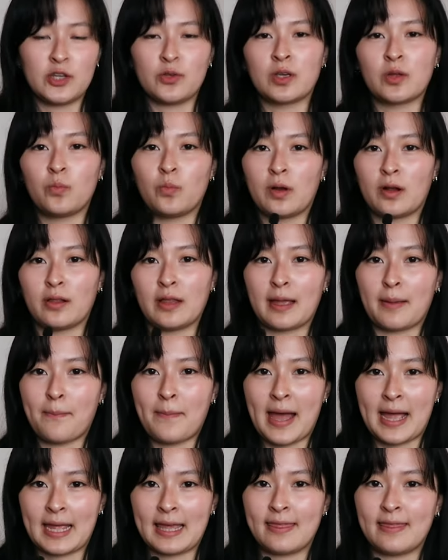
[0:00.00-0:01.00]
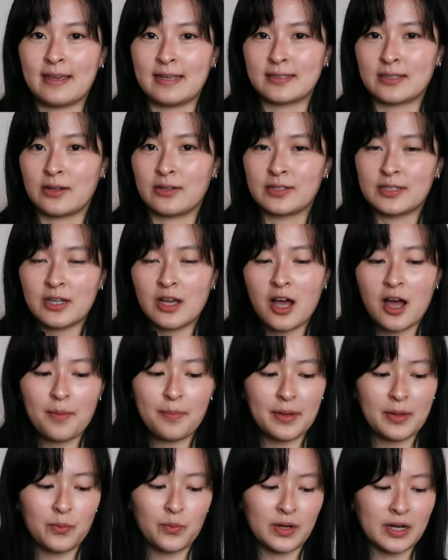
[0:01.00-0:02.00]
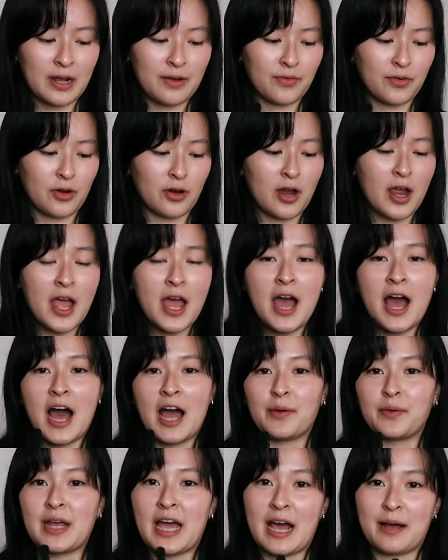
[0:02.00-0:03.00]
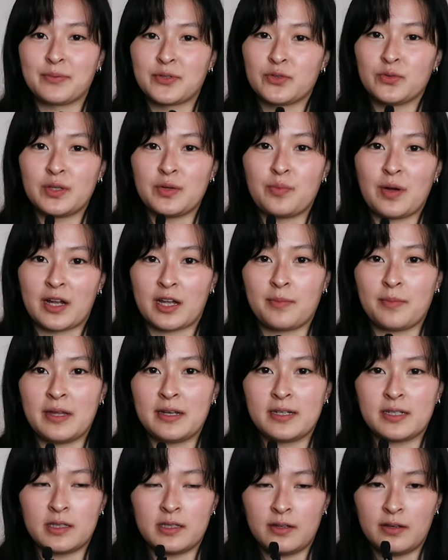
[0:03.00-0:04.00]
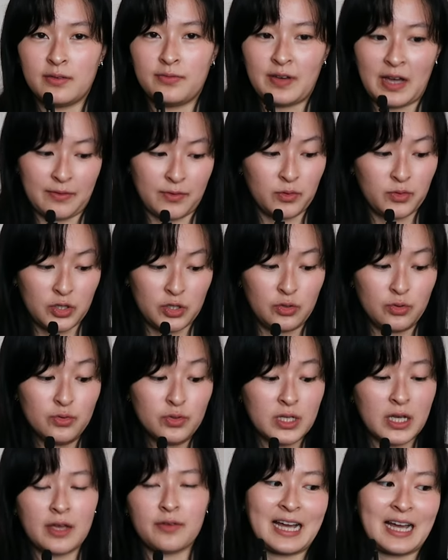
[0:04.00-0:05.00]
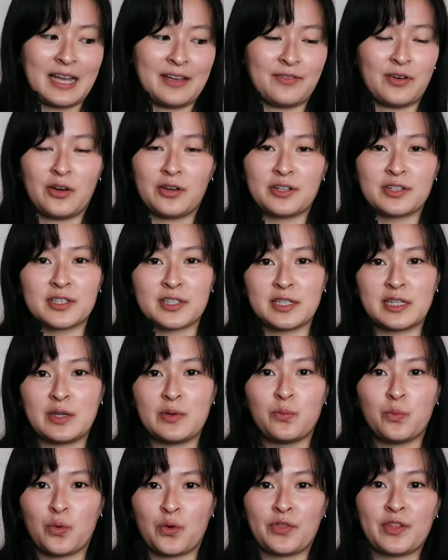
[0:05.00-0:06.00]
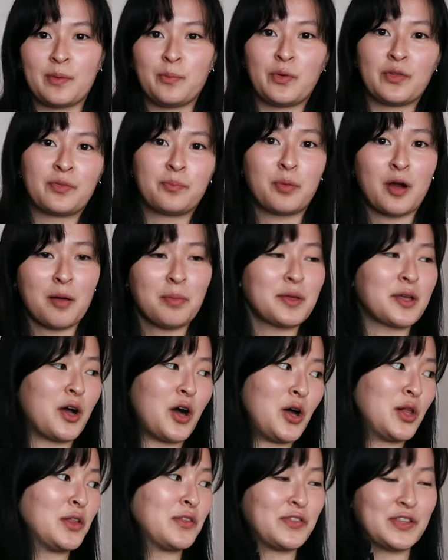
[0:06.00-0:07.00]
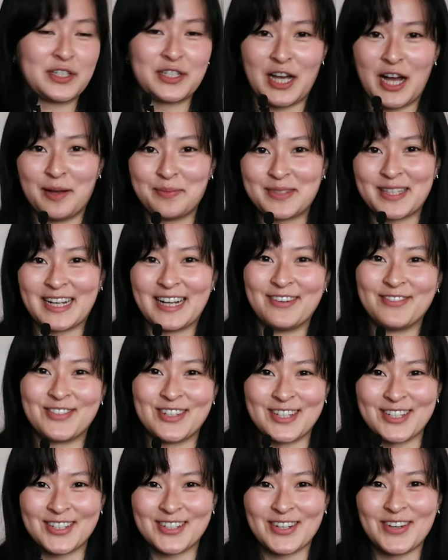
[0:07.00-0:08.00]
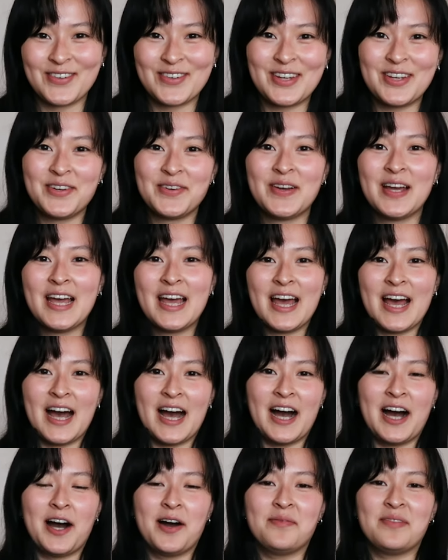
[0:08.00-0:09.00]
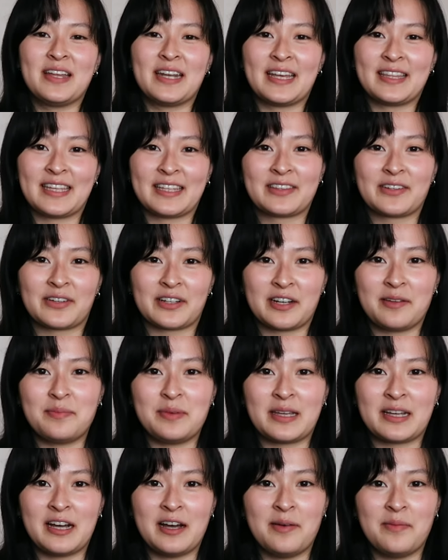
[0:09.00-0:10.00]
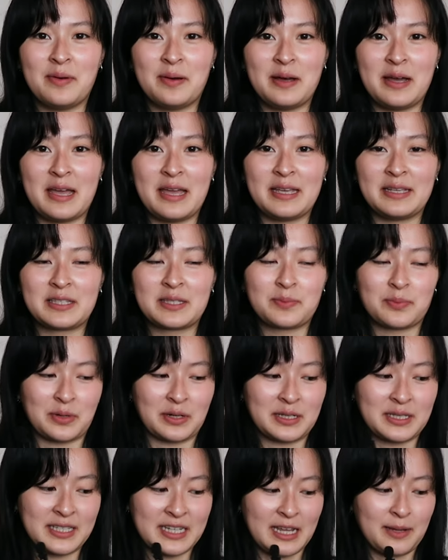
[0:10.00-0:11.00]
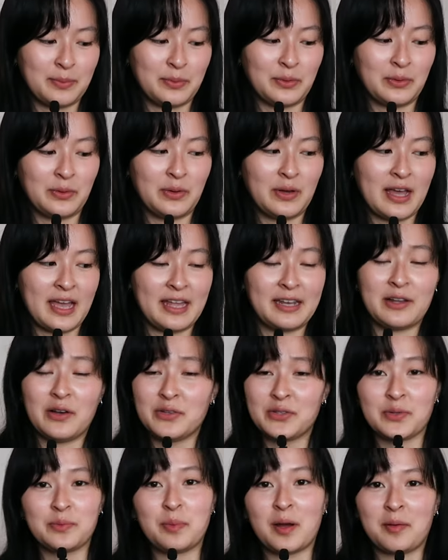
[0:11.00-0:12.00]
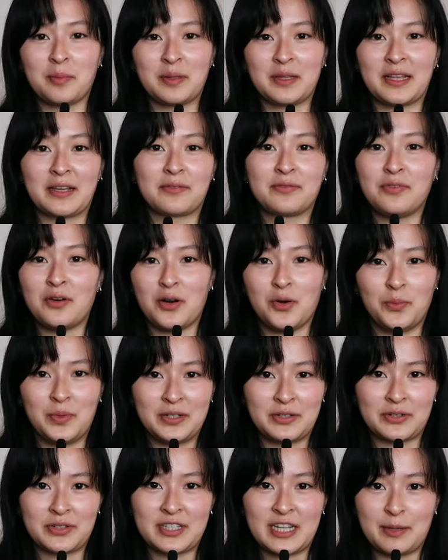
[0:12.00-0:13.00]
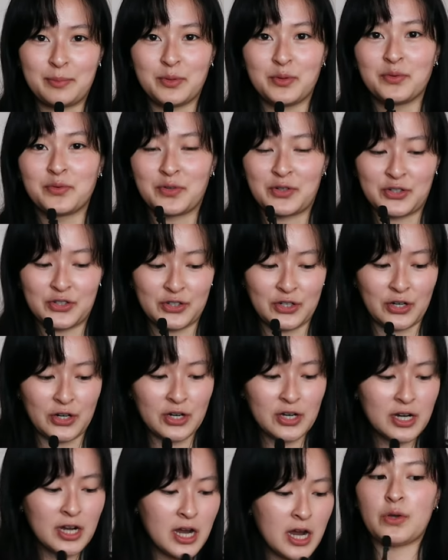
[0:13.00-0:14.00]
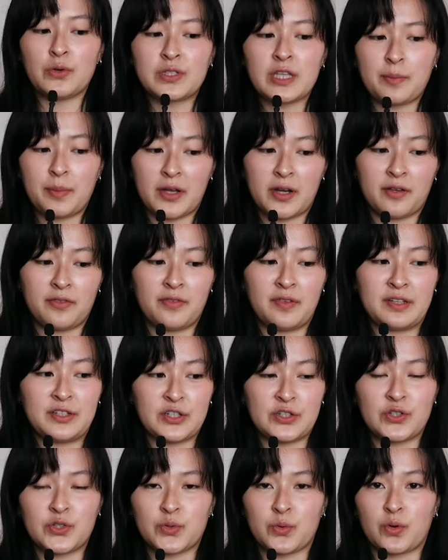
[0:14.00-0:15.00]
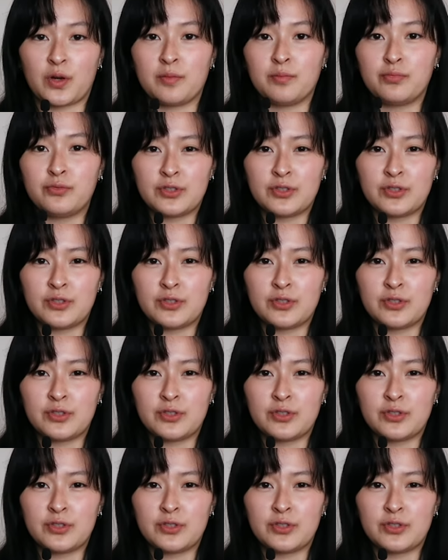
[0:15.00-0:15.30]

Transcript: and you can wear like baggy things on top and whatever, I would absolutely recommend the 502s. I've honestly worn them with probably all of the tops that I've just shown you, and I think they're going to become a spring staple and also probably like fall winter staple for sure. Those I bought at a vintage store in